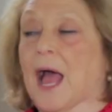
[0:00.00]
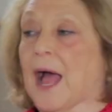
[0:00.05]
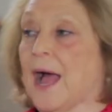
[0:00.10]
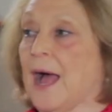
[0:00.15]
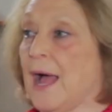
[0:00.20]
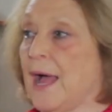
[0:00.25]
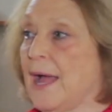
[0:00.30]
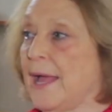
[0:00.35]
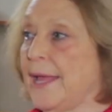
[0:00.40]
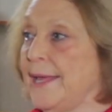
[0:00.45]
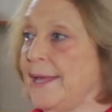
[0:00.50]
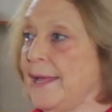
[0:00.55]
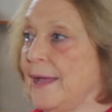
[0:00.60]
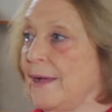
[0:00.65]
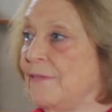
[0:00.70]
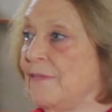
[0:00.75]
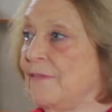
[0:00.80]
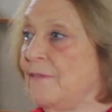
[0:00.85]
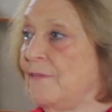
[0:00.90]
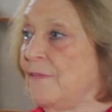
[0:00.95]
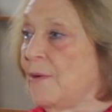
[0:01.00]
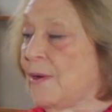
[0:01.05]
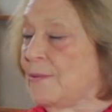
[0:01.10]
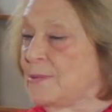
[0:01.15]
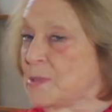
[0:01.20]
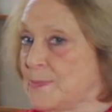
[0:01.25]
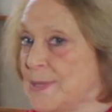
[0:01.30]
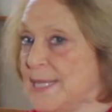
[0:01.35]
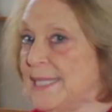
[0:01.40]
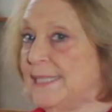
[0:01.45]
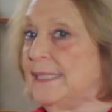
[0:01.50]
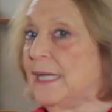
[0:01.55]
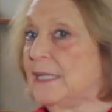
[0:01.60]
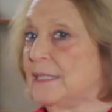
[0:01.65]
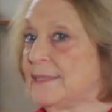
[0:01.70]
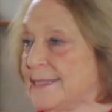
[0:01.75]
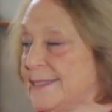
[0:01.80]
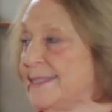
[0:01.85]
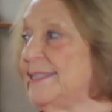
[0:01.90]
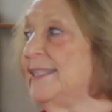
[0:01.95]
I spent
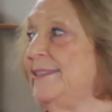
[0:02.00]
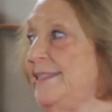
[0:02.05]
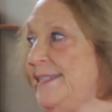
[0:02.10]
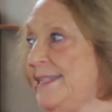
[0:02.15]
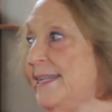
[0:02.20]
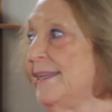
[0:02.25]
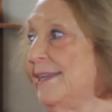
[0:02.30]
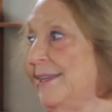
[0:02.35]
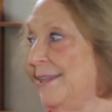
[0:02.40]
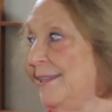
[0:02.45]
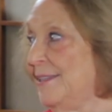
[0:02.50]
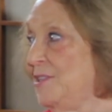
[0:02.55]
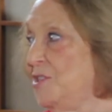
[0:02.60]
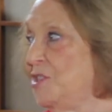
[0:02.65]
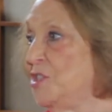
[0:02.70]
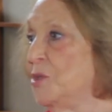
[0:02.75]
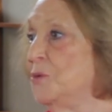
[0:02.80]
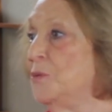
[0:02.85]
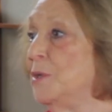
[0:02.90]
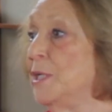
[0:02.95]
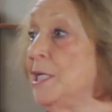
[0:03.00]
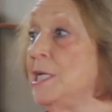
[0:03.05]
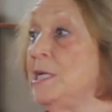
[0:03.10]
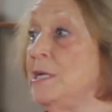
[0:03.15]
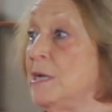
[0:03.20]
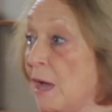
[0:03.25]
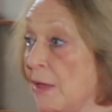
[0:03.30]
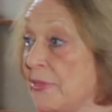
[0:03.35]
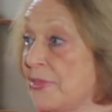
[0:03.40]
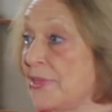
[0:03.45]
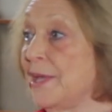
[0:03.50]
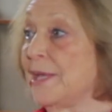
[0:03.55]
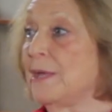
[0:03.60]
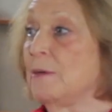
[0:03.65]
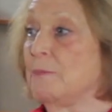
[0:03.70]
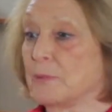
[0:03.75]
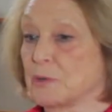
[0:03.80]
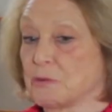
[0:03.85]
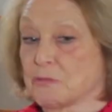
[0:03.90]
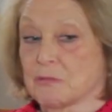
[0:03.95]
a Sunday doing nothing
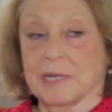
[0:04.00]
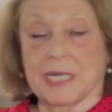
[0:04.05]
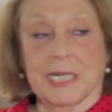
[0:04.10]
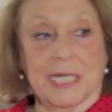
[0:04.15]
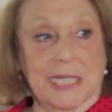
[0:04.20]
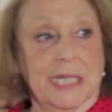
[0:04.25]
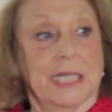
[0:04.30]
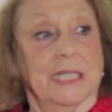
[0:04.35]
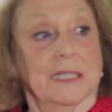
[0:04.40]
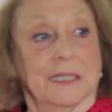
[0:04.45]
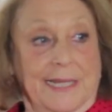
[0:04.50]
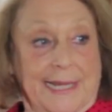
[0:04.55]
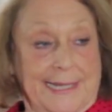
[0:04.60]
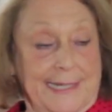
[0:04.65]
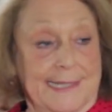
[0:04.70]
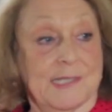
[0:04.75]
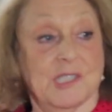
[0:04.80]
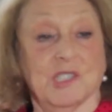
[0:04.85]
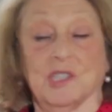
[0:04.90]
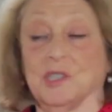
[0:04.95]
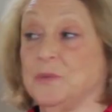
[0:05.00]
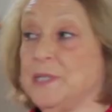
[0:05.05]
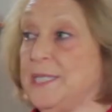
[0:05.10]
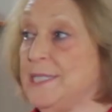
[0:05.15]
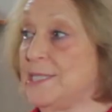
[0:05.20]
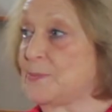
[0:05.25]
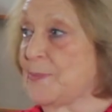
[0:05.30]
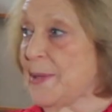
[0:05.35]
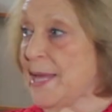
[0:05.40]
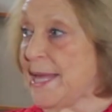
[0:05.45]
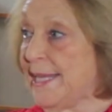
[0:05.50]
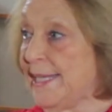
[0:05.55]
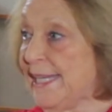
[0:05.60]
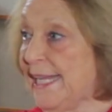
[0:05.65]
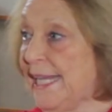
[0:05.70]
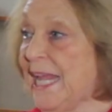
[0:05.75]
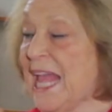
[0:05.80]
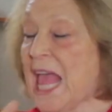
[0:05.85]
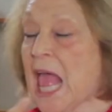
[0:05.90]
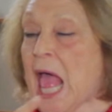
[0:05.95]
but reading the latest Louise
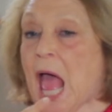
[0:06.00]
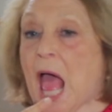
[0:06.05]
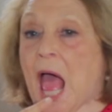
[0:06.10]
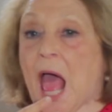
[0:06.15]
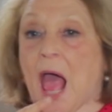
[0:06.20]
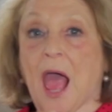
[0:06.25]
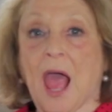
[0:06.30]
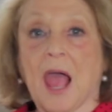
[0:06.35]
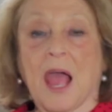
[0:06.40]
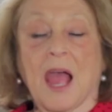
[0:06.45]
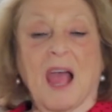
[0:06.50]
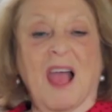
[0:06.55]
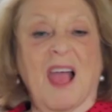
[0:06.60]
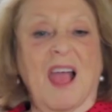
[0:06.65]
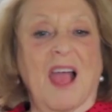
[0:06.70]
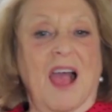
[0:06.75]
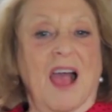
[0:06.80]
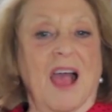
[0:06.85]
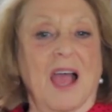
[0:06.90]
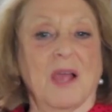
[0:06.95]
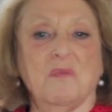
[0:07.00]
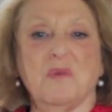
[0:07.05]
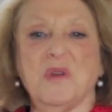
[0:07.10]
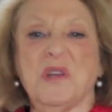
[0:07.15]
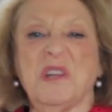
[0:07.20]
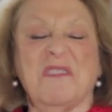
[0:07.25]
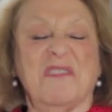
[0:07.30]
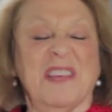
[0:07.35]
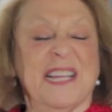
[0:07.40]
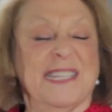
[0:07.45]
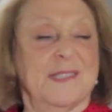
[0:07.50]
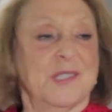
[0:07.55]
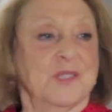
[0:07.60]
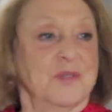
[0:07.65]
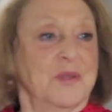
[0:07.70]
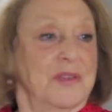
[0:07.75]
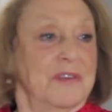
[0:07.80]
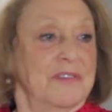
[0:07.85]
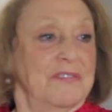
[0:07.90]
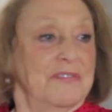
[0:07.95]
Penny. I wouldn't have
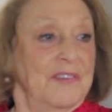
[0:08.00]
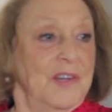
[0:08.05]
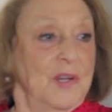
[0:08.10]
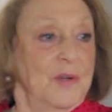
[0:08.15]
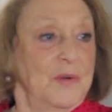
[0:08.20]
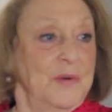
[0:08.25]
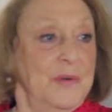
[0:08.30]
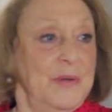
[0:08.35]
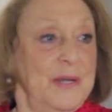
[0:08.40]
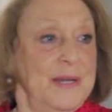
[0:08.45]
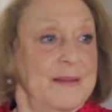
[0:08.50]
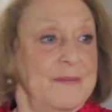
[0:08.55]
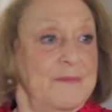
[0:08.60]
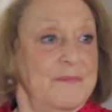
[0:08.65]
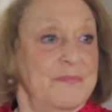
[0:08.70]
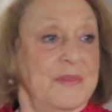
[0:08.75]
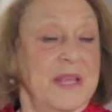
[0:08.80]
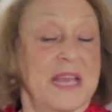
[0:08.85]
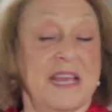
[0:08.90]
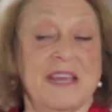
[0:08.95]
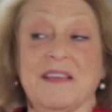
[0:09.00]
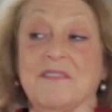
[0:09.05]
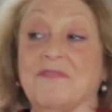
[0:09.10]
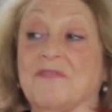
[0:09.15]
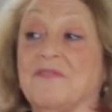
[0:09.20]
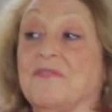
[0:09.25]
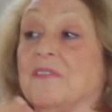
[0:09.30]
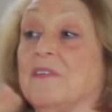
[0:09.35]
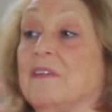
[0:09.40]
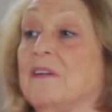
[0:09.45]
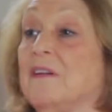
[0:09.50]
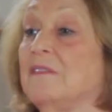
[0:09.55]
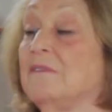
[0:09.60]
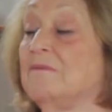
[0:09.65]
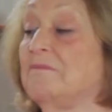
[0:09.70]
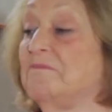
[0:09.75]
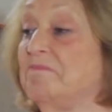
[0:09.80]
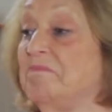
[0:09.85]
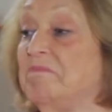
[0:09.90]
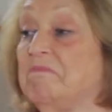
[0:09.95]
answered the phone if,
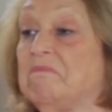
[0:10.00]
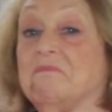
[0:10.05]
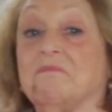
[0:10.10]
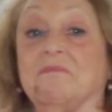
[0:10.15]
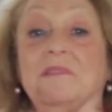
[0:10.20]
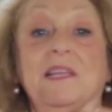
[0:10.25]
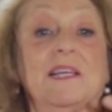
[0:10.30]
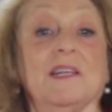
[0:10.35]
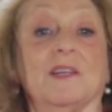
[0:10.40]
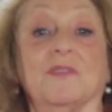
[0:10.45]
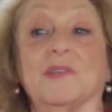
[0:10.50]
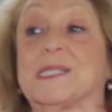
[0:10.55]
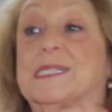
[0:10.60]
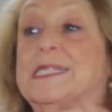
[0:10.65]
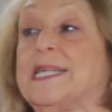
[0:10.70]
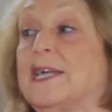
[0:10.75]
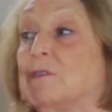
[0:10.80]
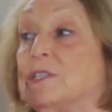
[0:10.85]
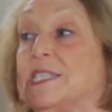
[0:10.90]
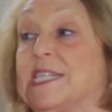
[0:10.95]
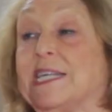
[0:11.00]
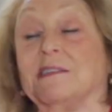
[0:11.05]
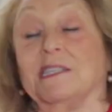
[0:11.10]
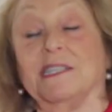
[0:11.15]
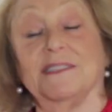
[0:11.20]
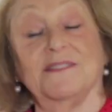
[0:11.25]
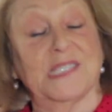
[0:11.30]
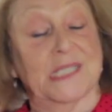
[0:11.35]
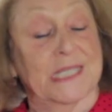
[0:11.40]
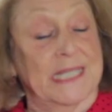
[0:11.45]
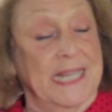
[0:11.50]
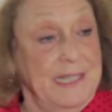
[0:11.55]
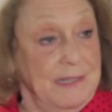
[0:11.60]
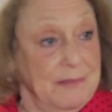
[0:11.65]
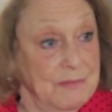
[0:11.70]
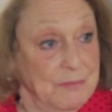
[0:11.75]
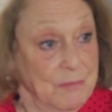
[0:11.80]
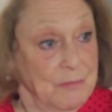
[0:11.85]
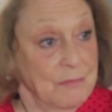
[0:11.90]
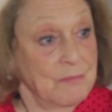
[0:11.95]
you know, the Secretary of State
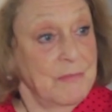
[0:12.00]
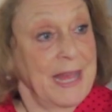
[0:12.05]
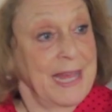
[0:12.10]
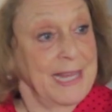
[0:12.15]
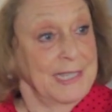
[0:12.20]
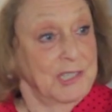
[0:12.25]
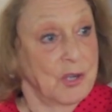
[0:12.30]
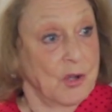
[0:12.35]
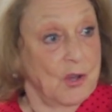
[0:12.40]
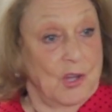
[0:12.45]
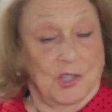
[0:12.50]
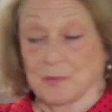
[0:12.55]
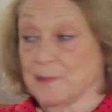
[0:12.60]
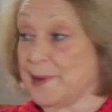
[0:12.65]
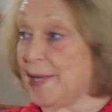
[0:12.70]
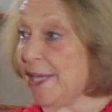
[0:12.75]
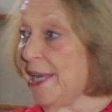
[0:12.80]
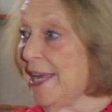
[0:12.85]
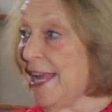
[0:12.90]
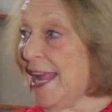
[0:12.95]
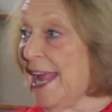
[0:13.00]
had called me.